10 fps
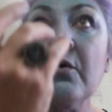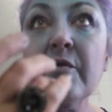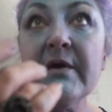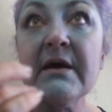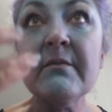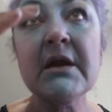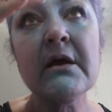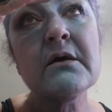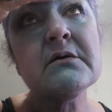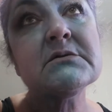all the way down my
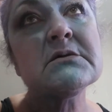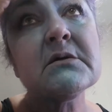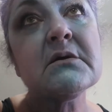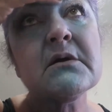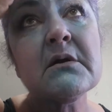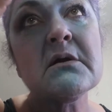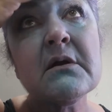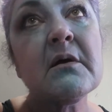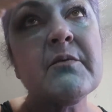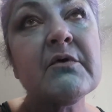nose,
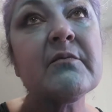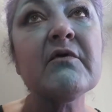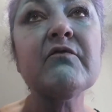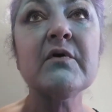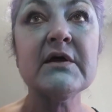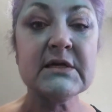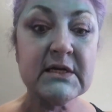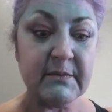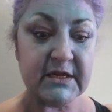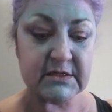up onto my forehead a
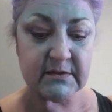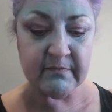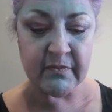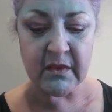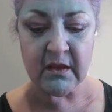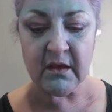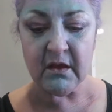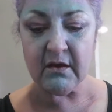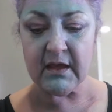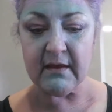little bit.
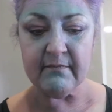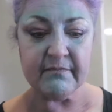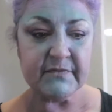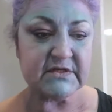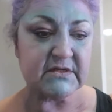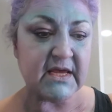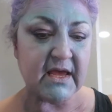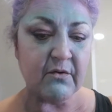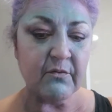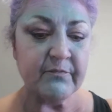Okay, so
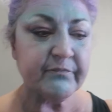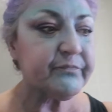now